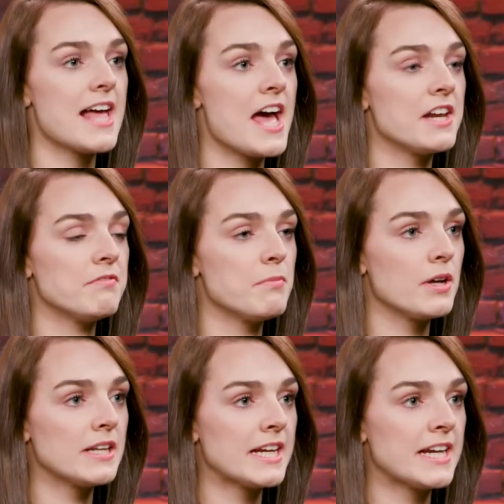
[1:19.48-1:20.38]
the head of
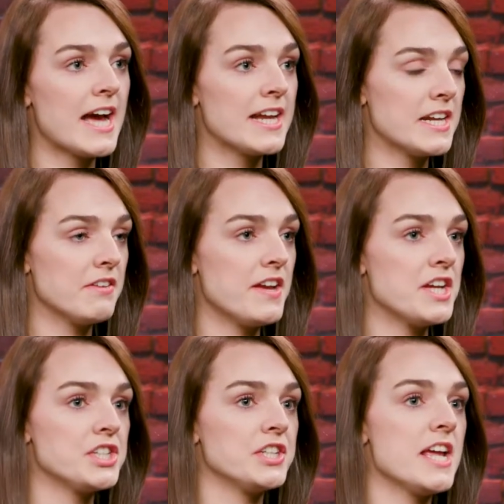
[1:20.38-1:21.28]
modelling and
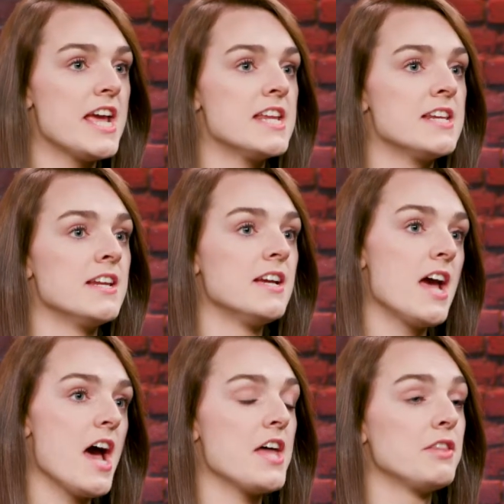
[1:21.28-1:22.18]
innovation in
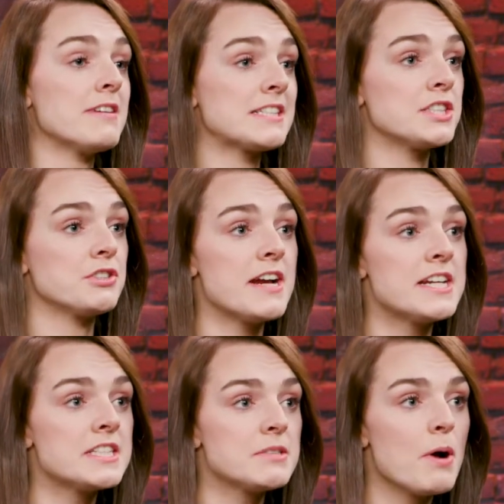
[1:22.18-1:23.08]
uh, the risk and
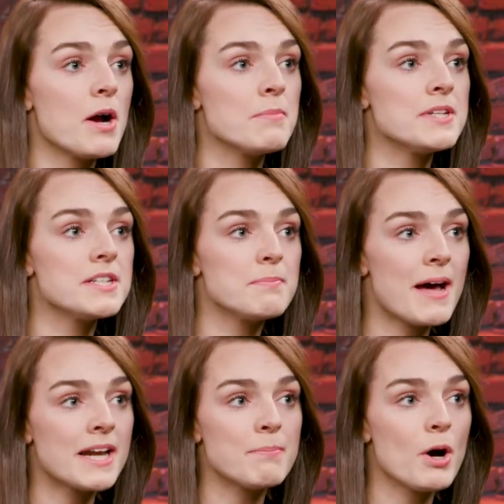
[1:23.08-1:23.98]
trading department at
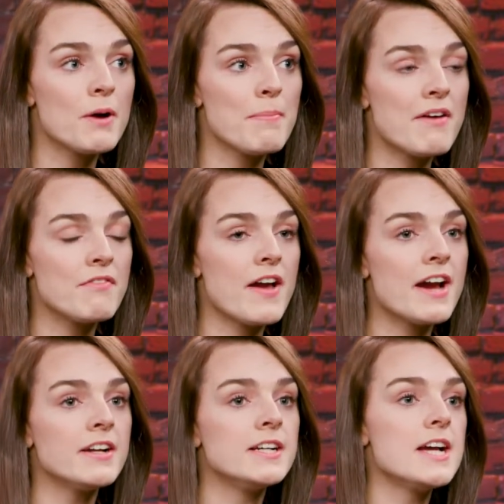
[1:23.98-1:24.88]
Paddy Power
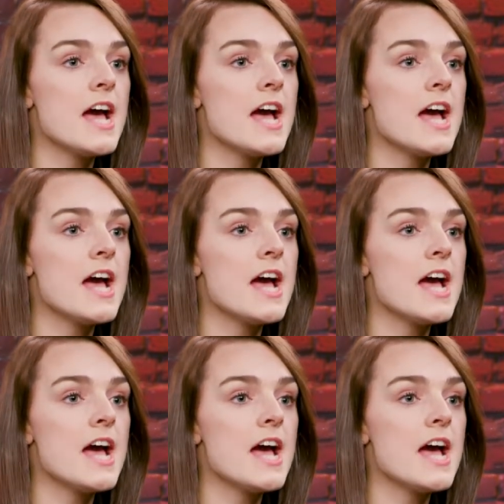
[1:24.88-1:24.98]
Betfair.